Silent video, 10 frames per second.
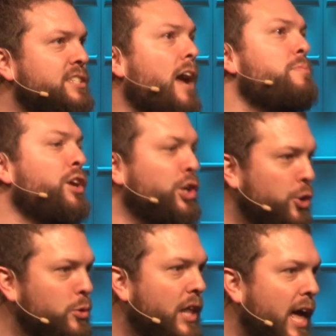time that
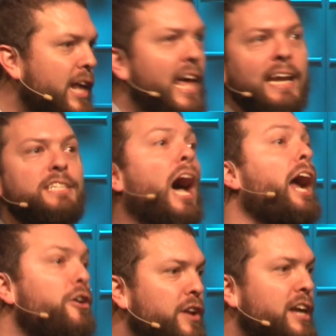you led an
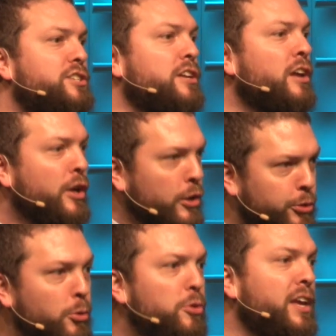entire nation
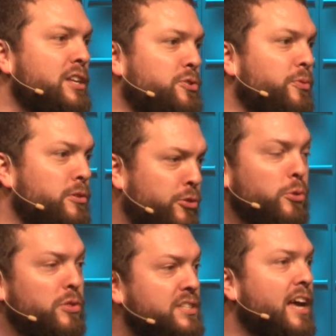through
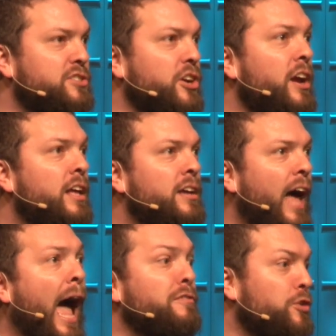the desert
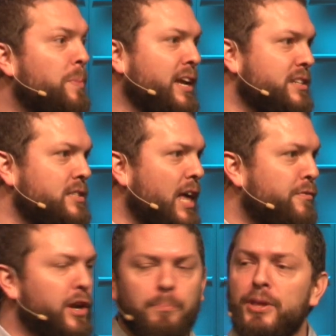after being in
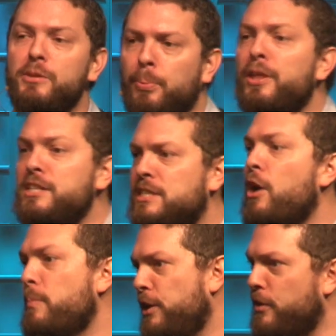slavery? Please tell
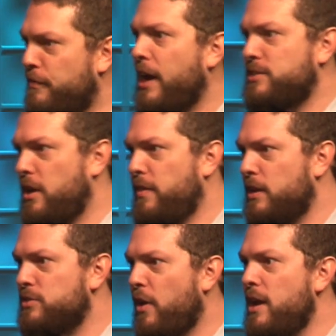me your advice on
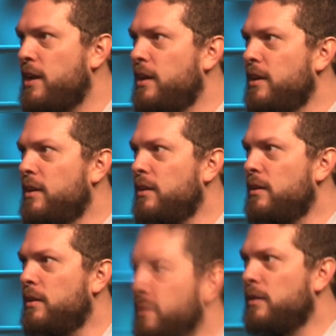this, right?
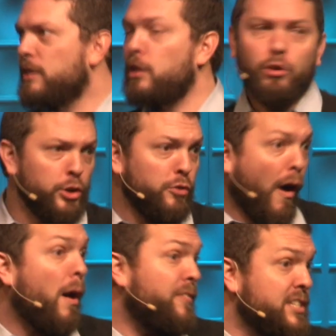You've
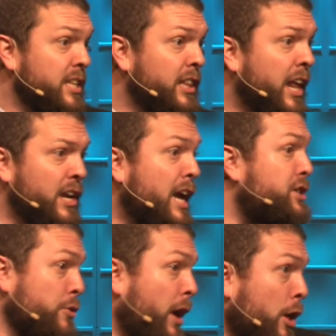obviously led a
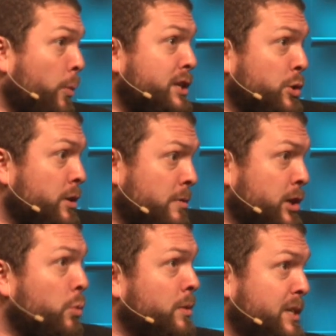nation, right? Otherwise you
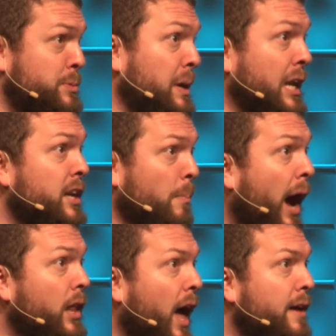wouldn't be speaking into my
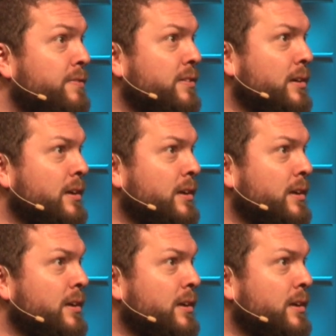life.